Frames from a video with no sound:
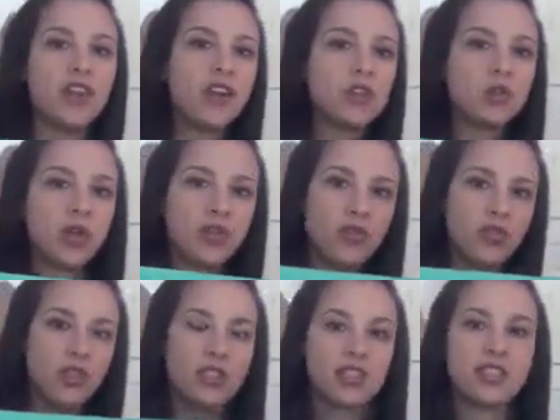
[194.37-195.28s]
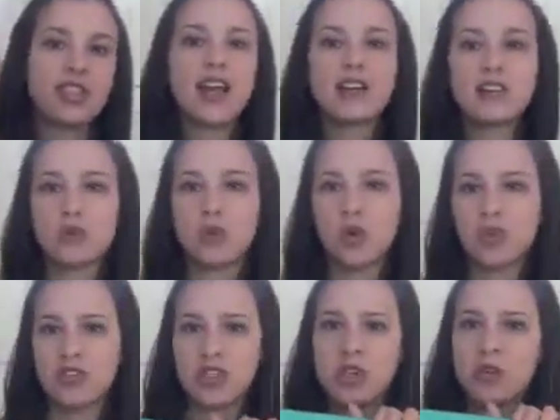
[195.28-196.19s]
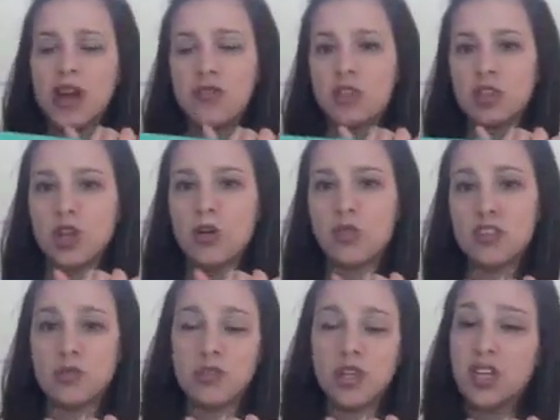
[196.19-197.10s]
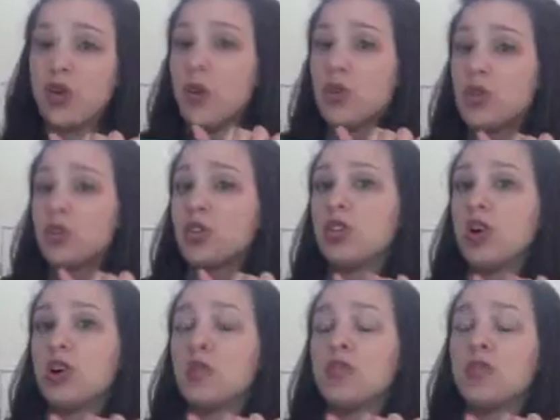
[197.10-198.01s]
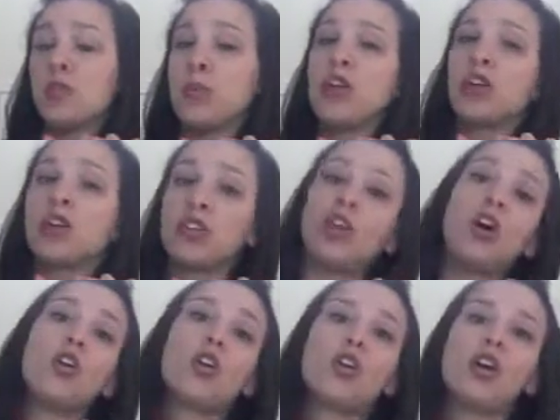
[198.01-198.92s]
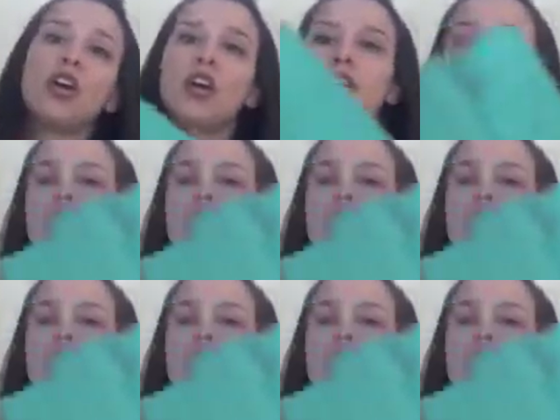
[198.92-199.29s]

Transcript: And they also have different sizes of boards, so you don't have to go this big, or you could go even bigger and longer.